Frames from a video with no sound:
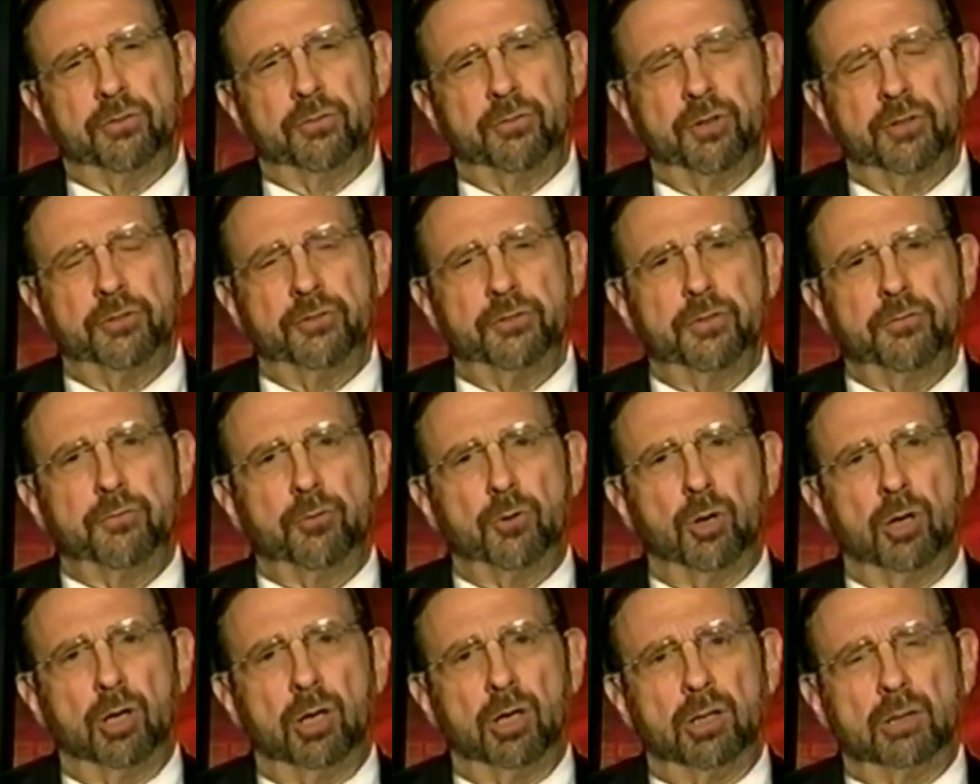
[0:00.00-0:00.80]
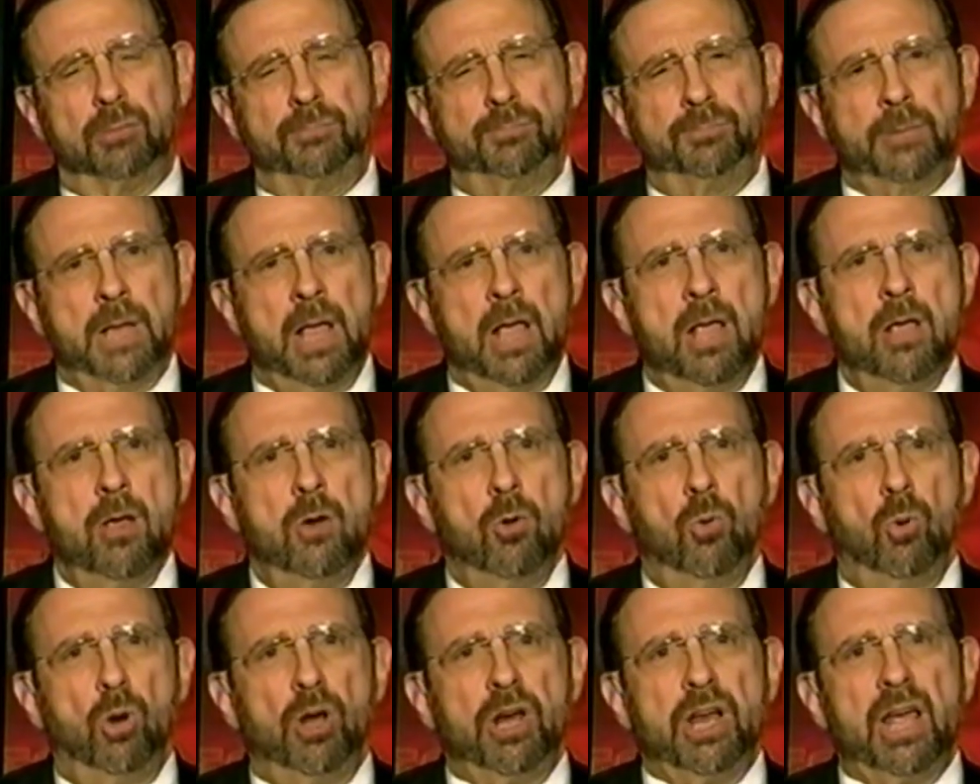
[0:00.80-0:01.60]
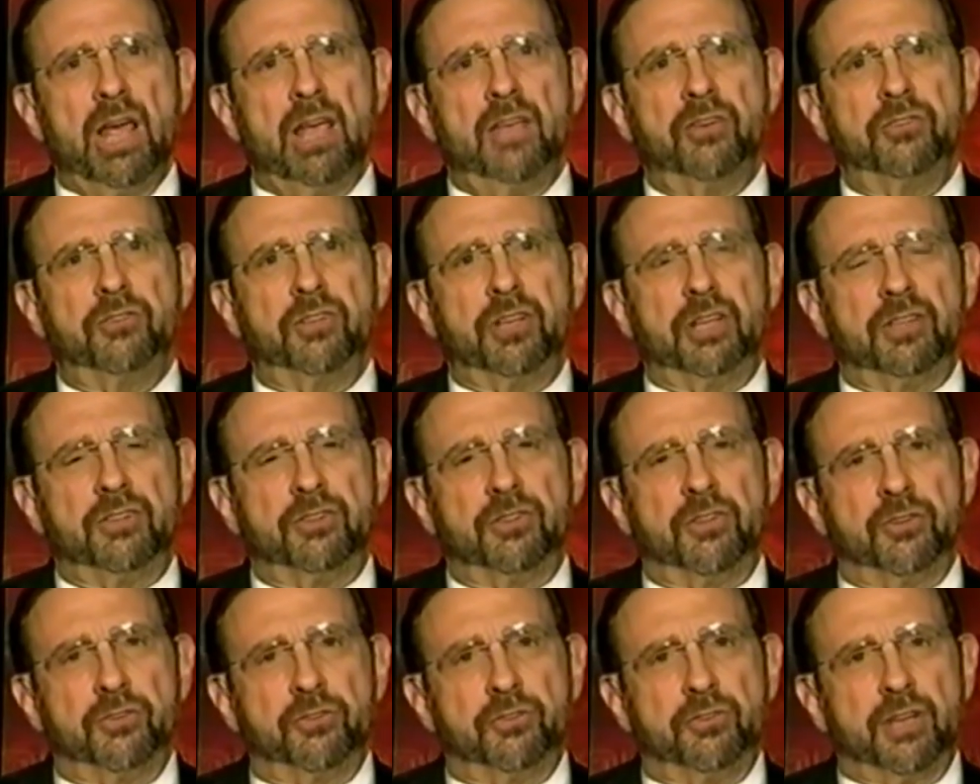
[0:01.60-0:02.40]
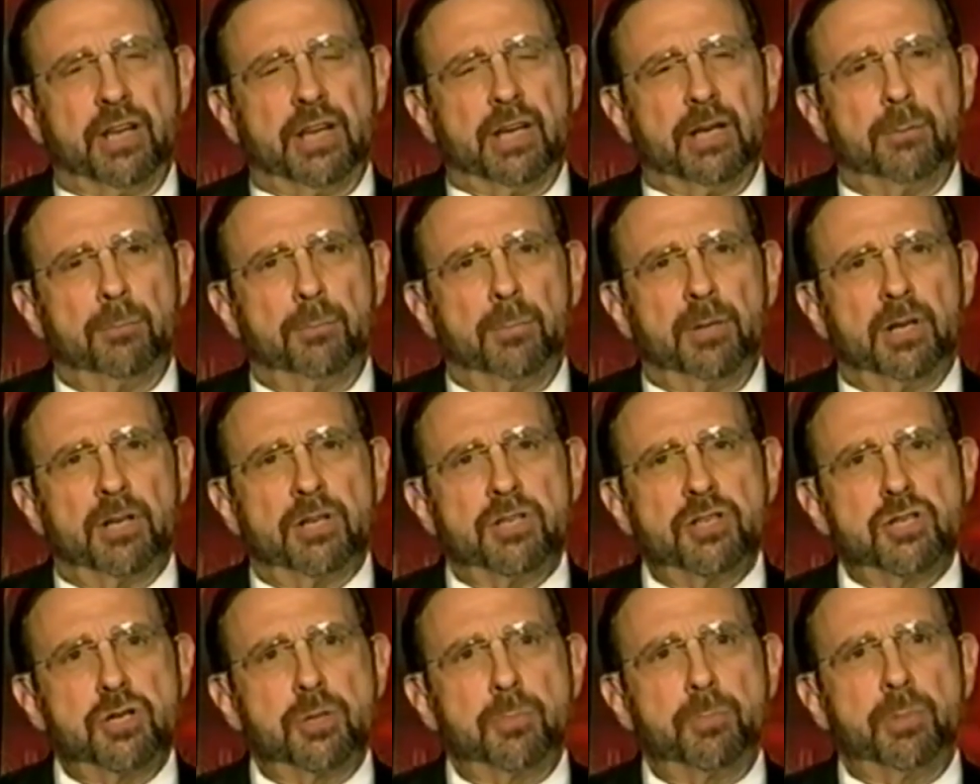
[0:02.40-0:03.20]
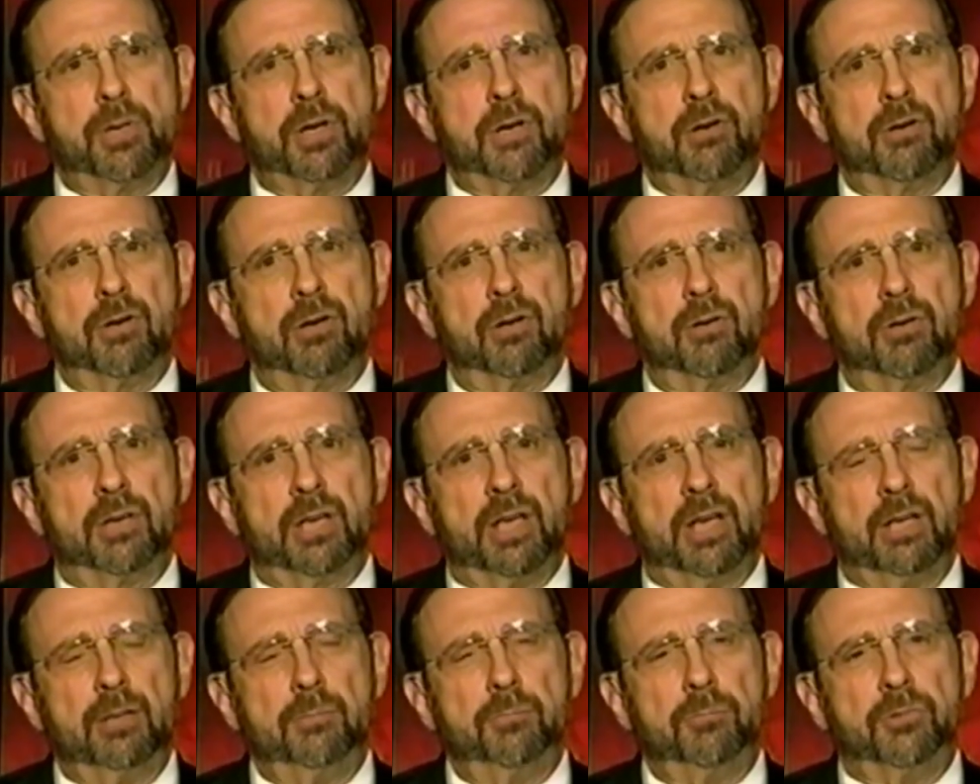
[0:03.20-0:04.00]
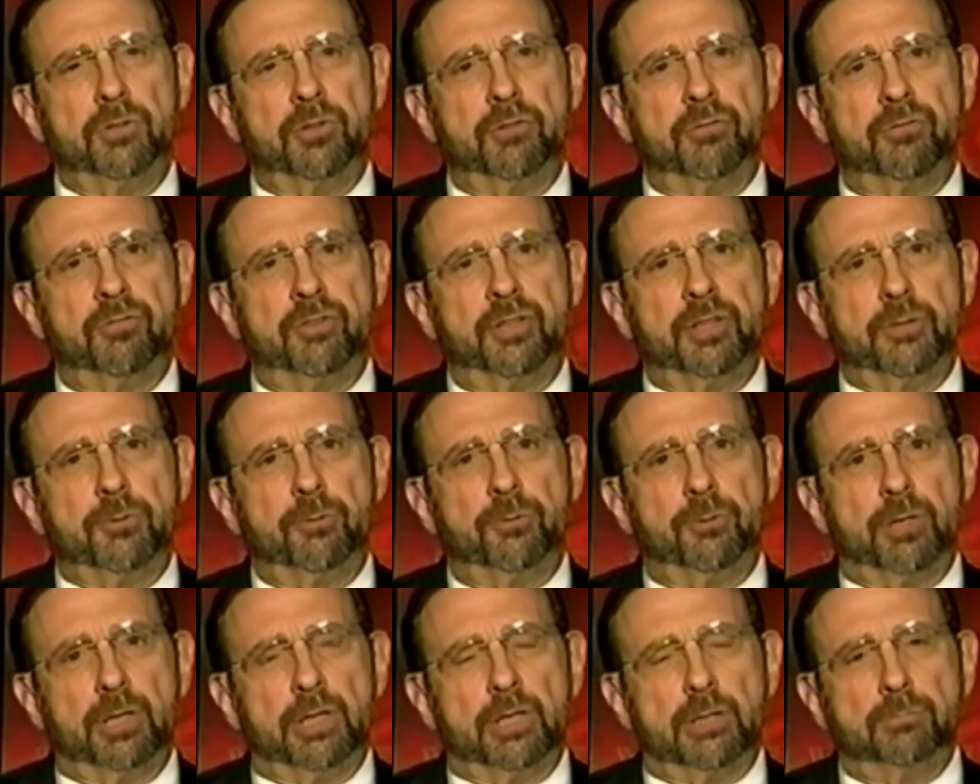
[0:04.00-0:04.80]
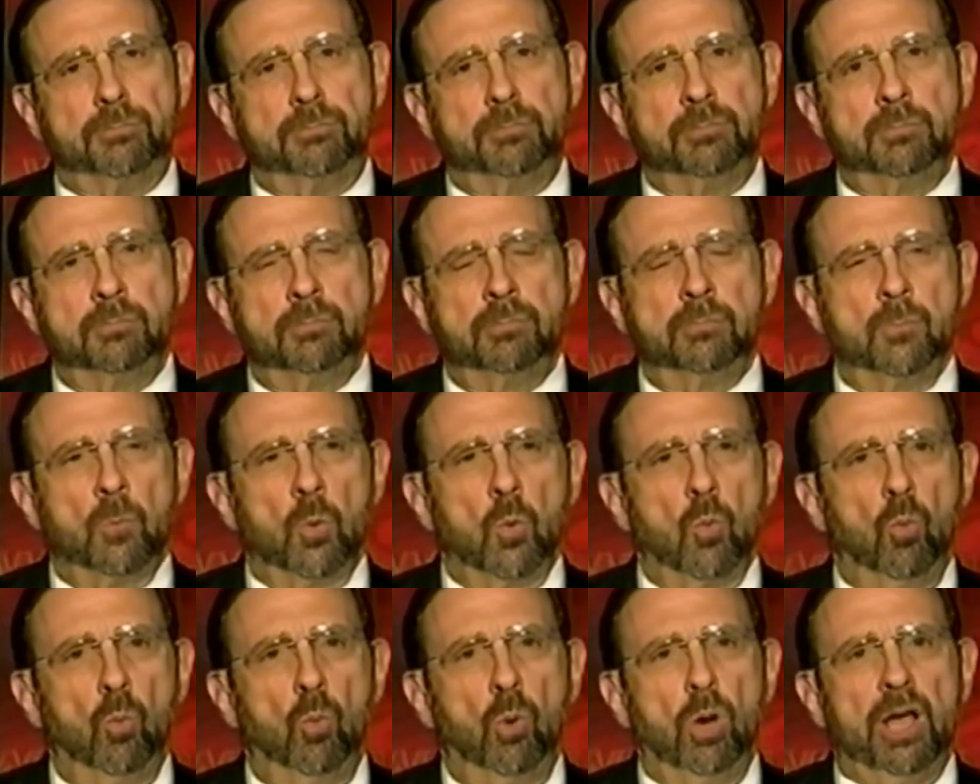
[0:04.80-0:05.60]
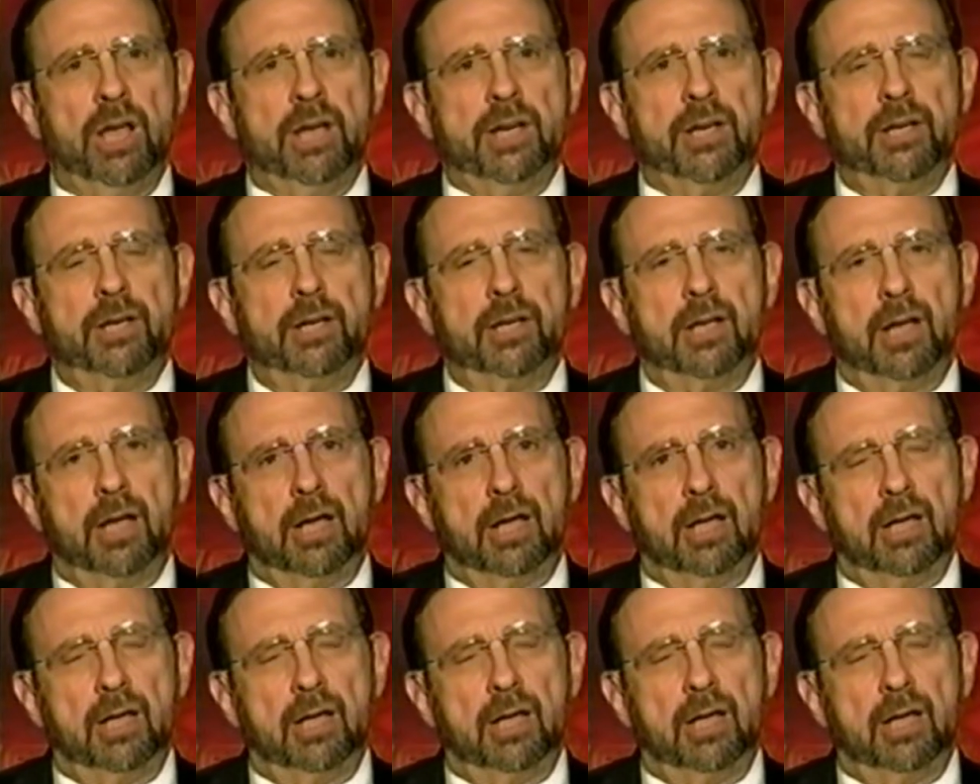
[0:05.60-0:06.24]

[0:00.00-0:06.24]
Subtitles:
First of all, one has to understand Mary Shapiro came to FINRA when